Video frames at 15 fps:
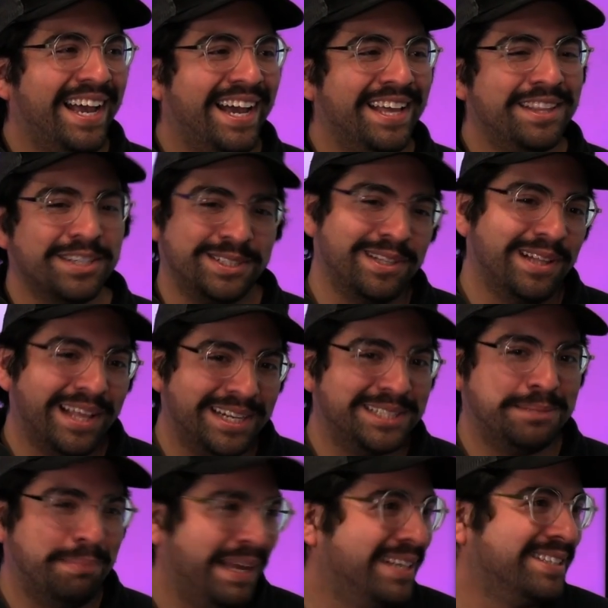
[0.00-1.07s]
And there's a lot of
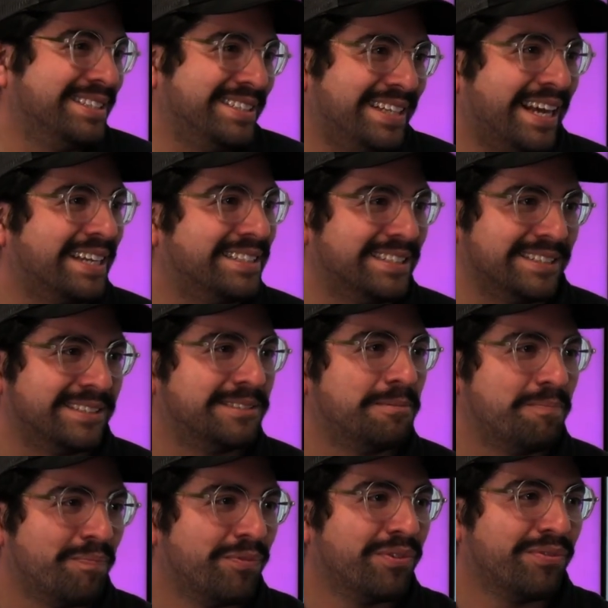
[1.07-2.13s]
space in Texas
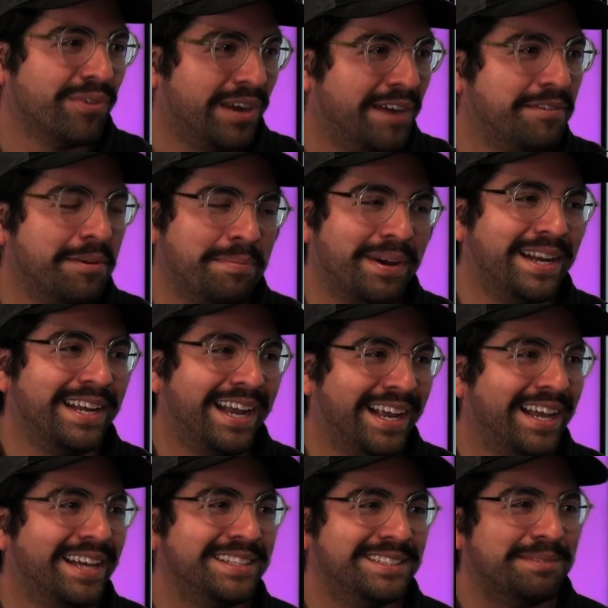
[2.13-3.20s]
for everybody, I
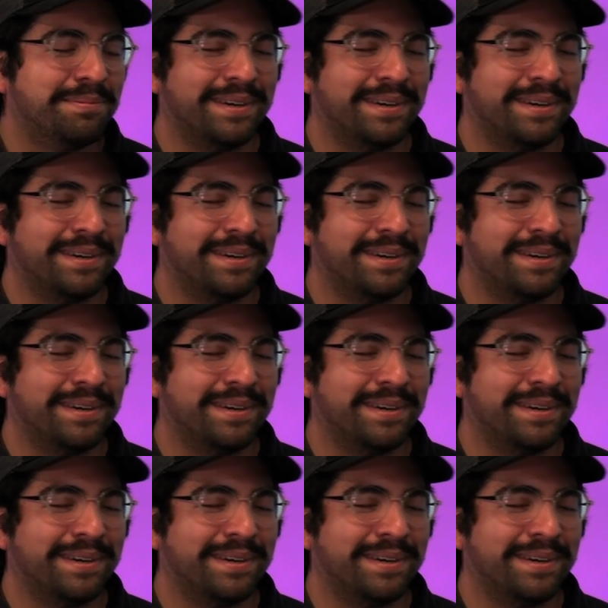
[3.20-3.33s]
guess.